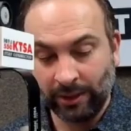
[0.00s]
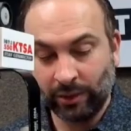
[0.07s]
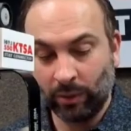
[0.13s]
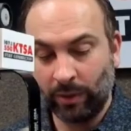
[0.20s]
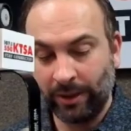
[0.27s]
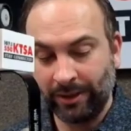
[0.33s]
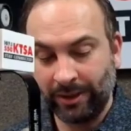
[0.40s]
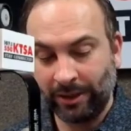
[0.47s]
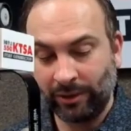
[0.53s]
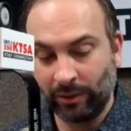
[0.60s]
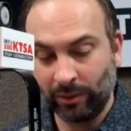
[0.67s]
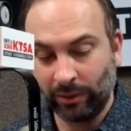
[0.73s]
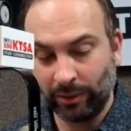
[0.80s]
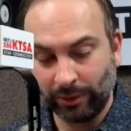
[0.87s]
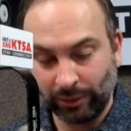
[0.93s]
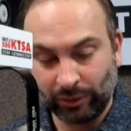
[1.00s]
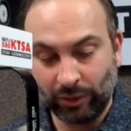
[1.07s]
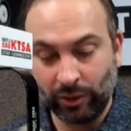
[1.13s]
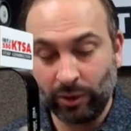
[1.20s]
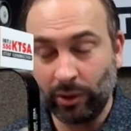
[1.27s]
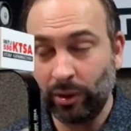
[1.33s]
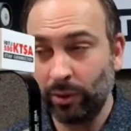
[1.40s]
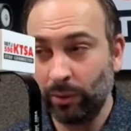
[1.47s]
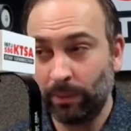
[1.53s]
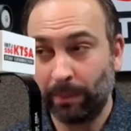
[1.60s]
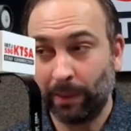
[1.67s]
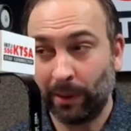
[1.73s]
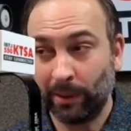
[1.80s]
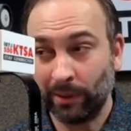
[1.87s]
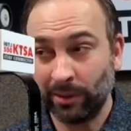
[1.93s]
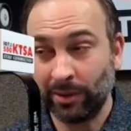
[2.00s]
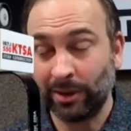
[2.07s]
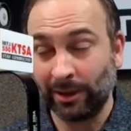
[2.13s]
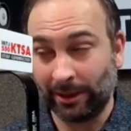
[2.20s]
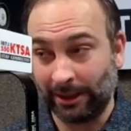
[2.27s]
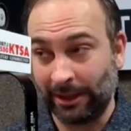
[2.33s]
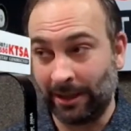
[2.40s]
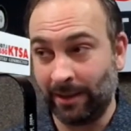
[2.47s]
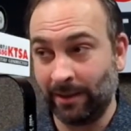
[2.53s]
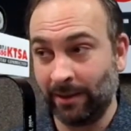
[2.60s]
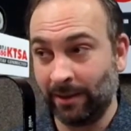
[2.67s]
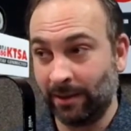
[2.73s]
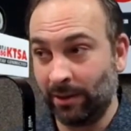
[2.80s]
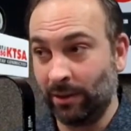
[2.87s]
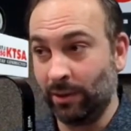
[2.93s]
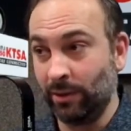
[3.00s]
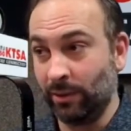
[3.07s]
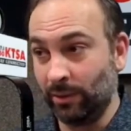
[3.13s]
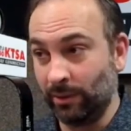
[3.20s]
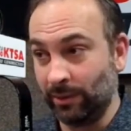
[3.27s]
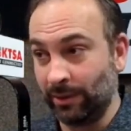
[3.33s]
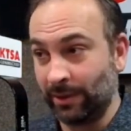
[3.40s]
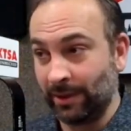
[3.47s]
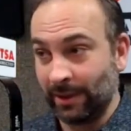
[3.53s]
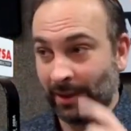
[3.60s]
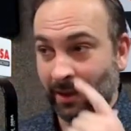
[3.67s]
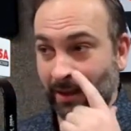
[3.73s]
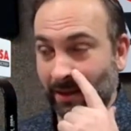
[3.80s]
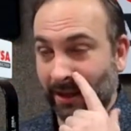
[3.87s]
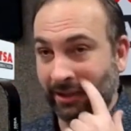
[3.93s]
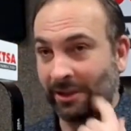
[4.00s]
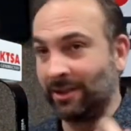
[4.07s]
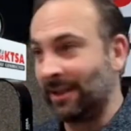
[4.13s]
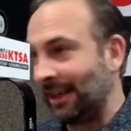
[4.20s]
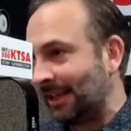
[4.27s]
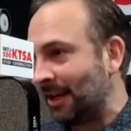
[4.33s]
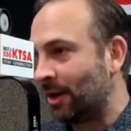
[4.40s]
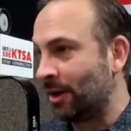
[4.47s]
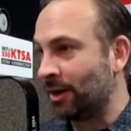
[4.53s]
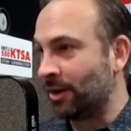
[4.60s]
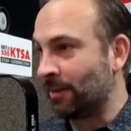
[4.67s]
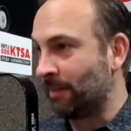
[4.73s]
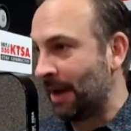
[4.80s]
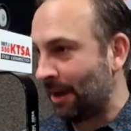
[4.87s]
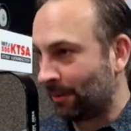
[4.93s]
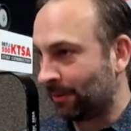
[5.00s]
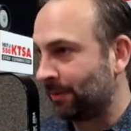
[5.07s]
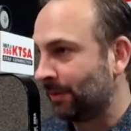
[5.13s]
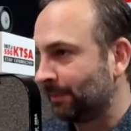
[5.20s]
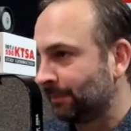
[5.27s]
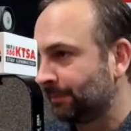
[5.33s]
So what essential oils do you personally use, like to take care of your mouth?